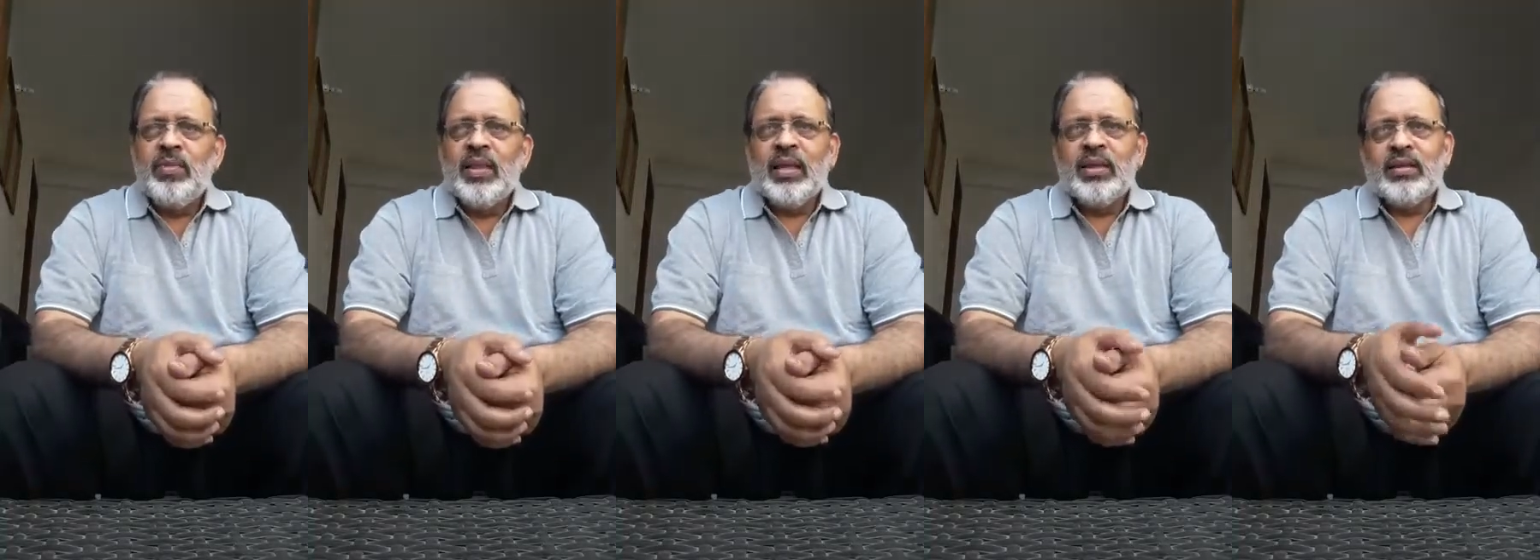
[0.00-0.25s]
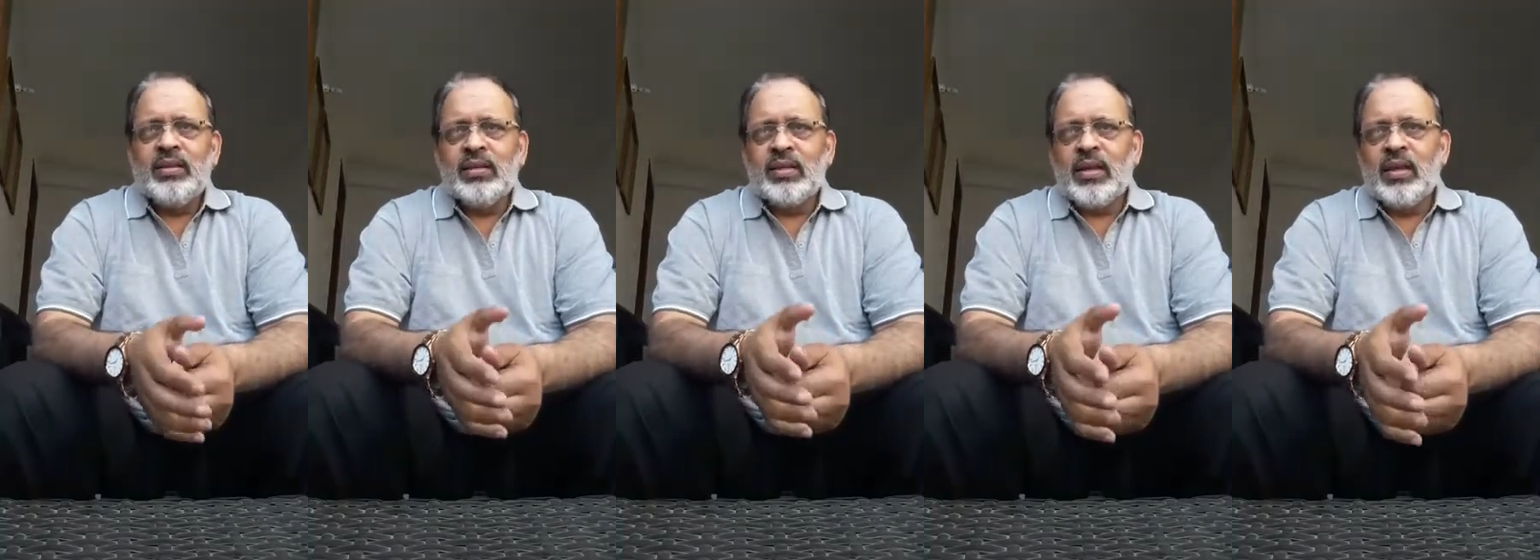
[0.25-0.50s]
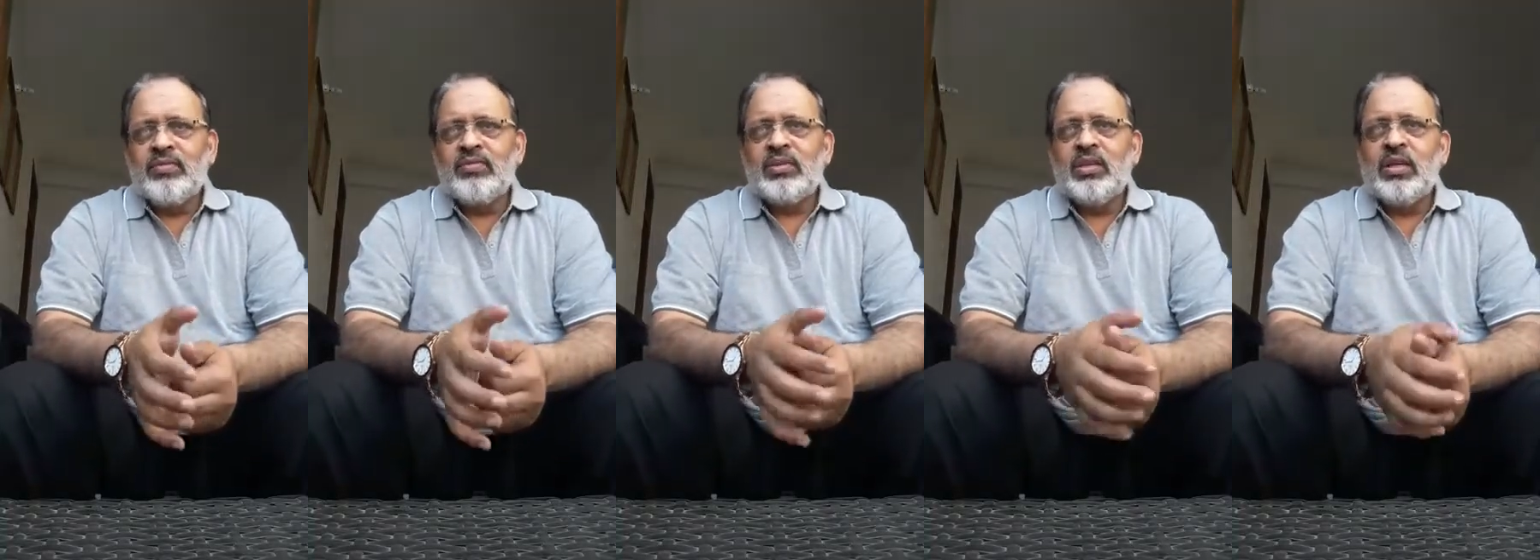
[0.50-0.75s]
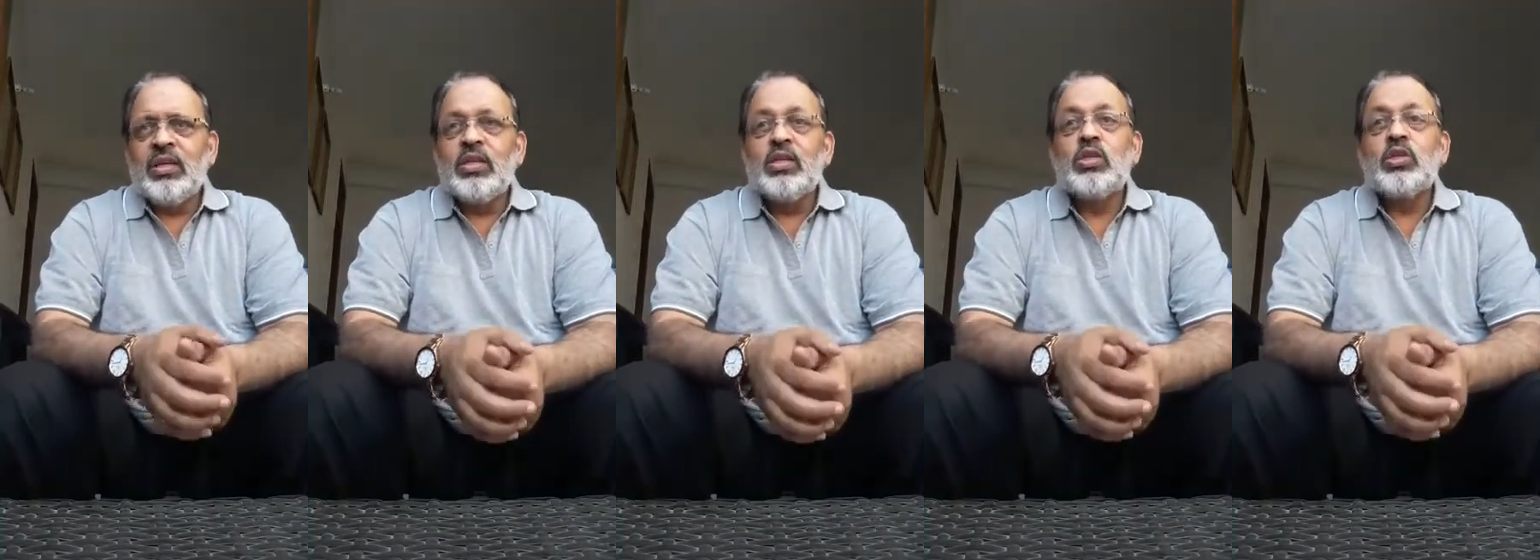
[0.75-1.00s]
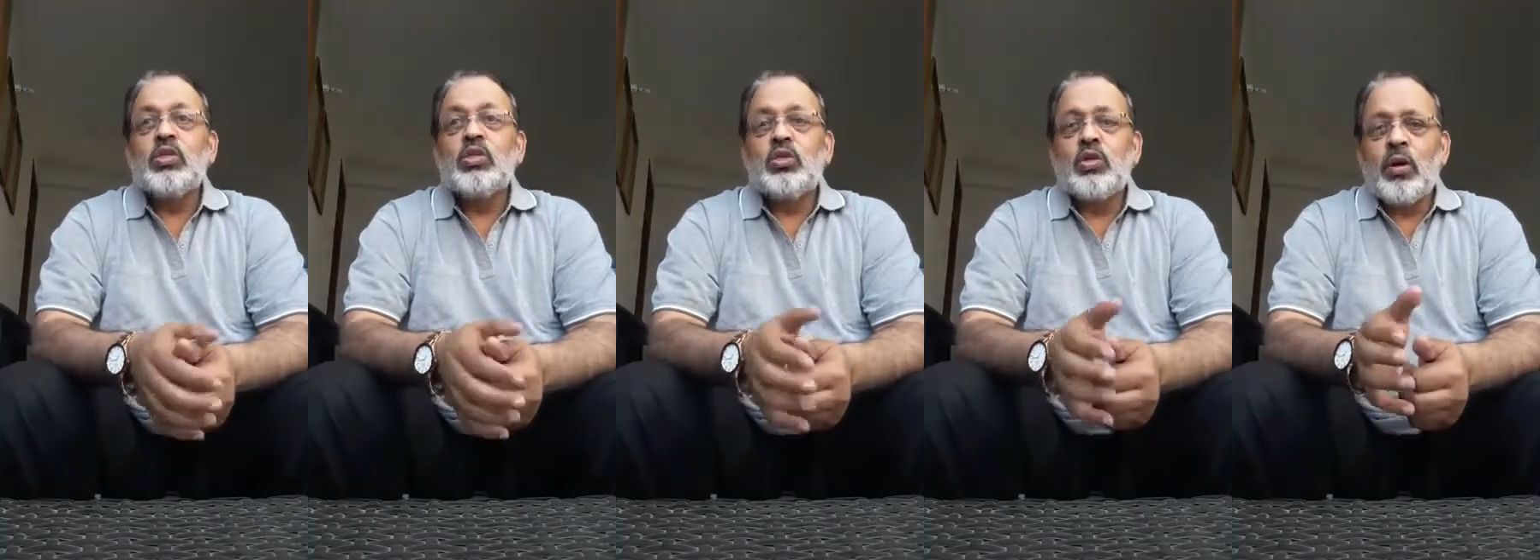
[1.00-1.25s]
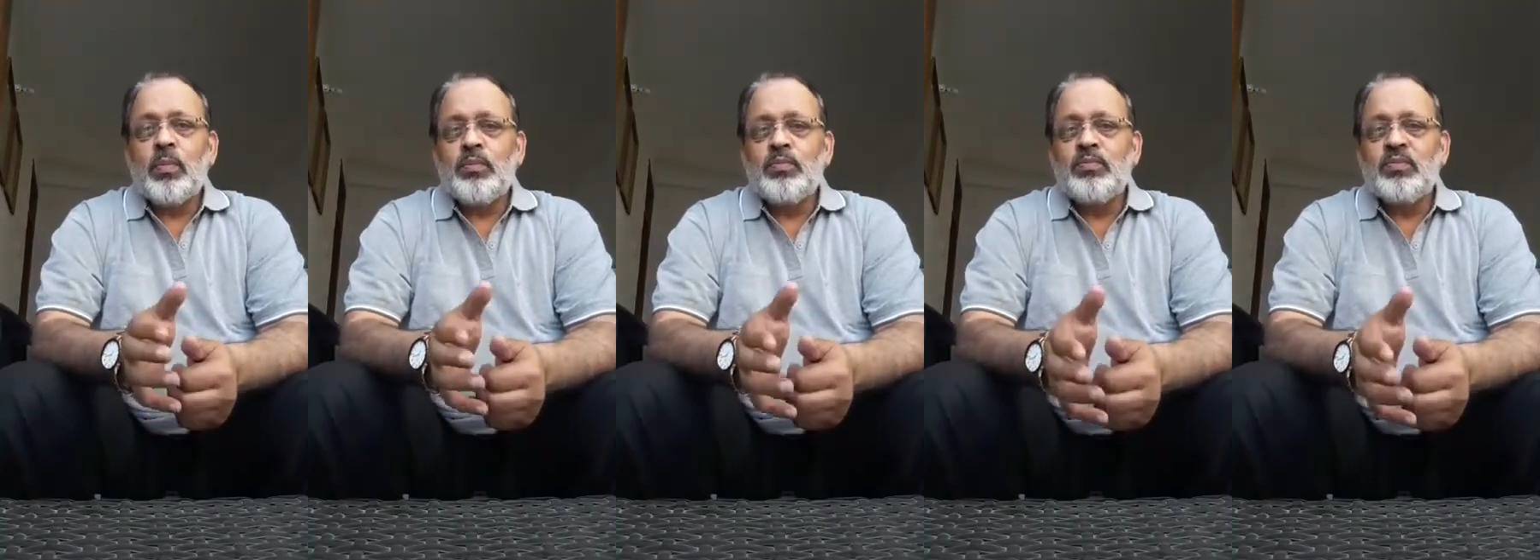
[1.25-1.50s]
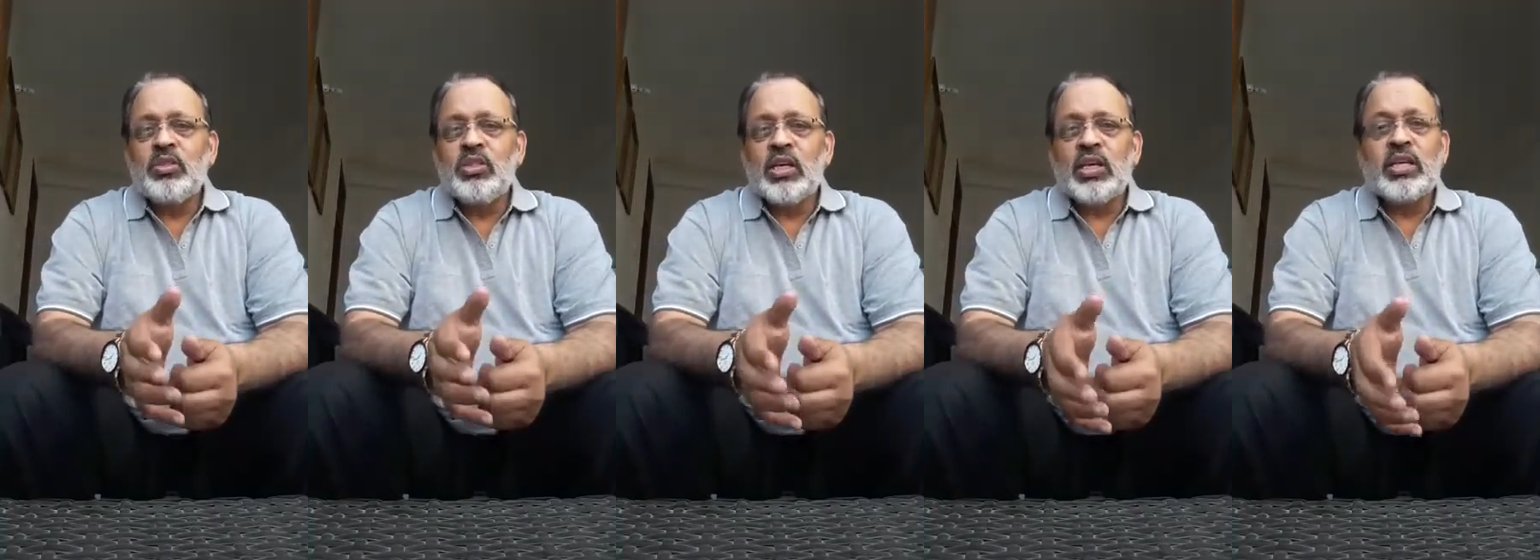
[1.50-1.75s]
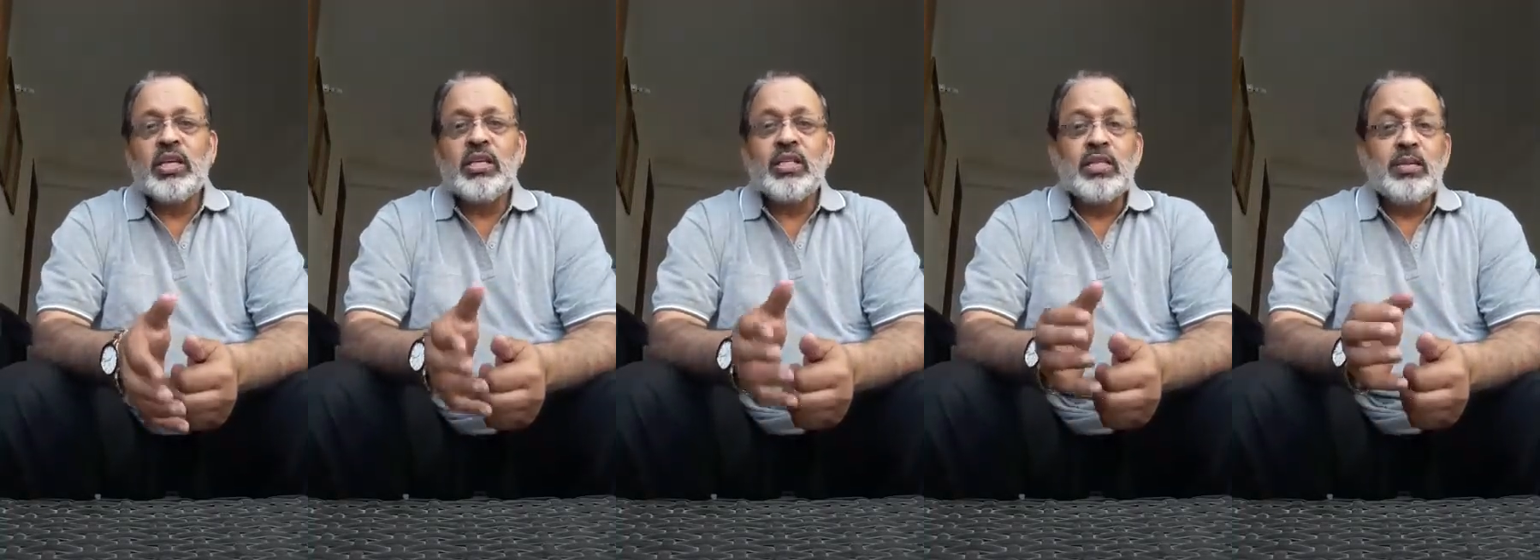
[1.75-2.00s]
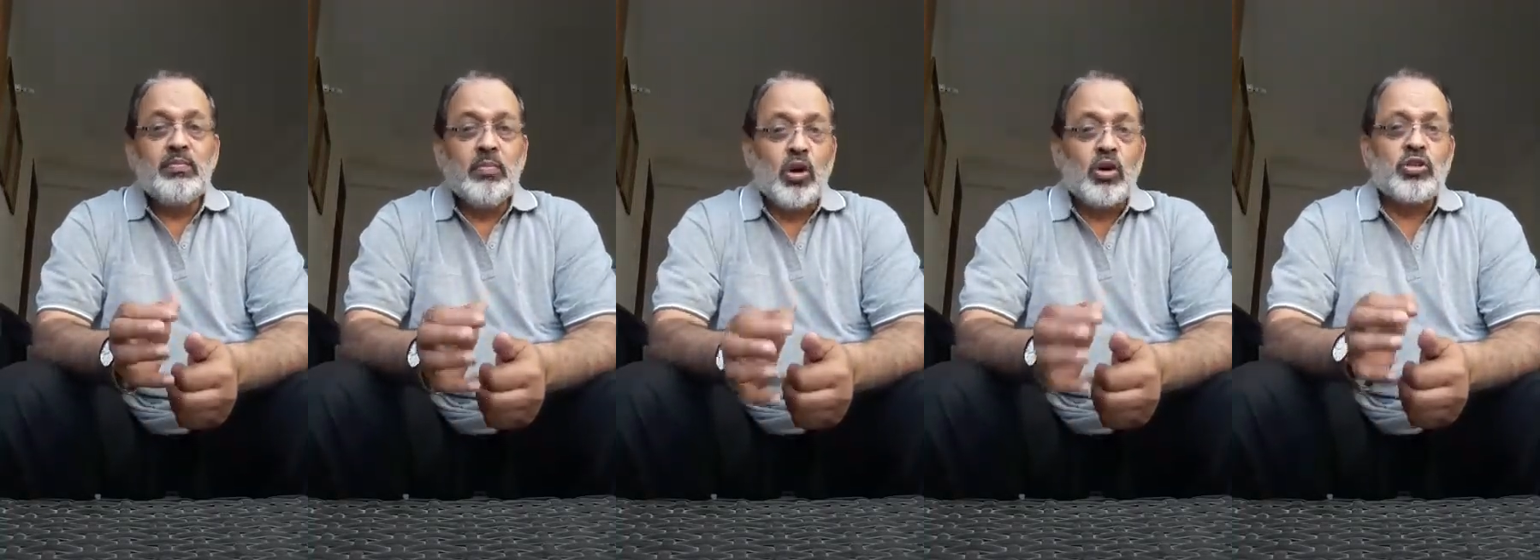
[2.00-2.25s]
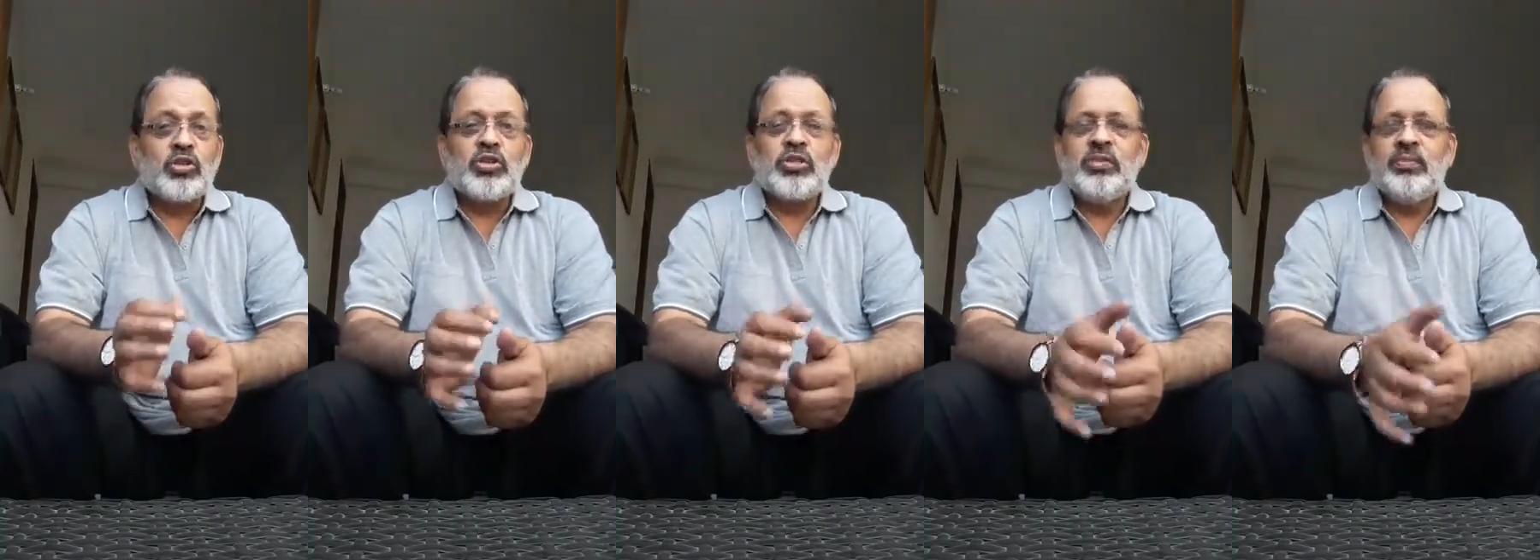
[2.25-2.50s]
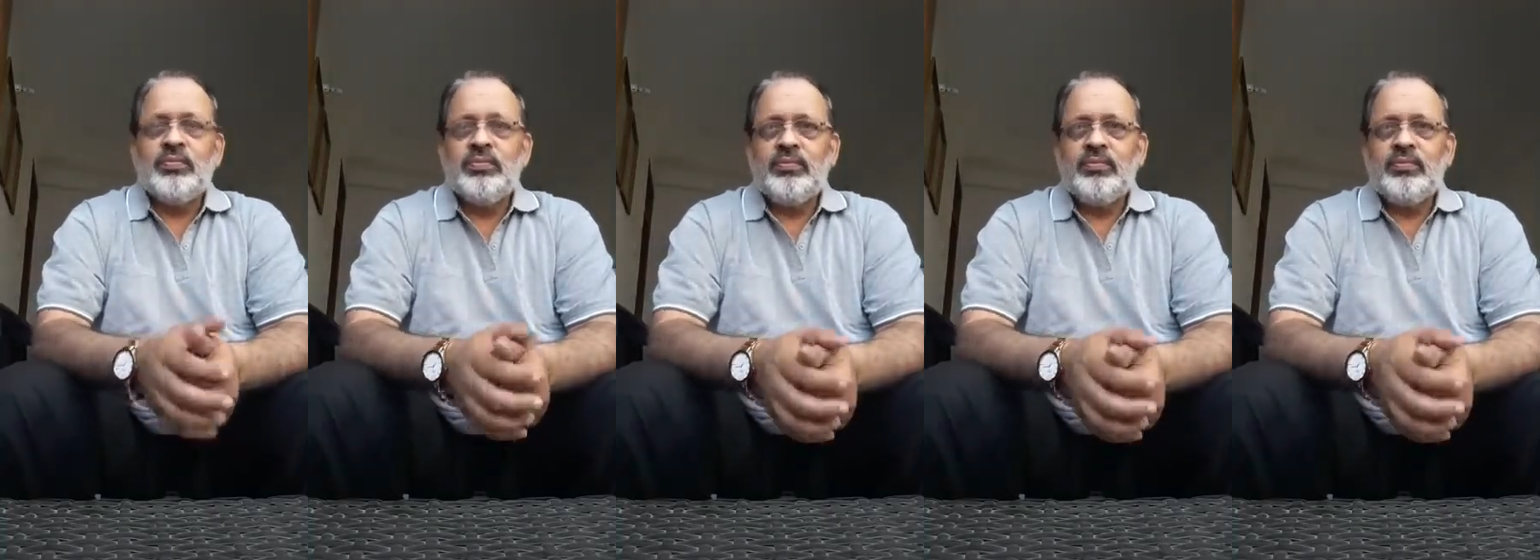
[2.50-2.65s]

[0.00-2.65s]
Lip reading: and thereafter stop checking the box.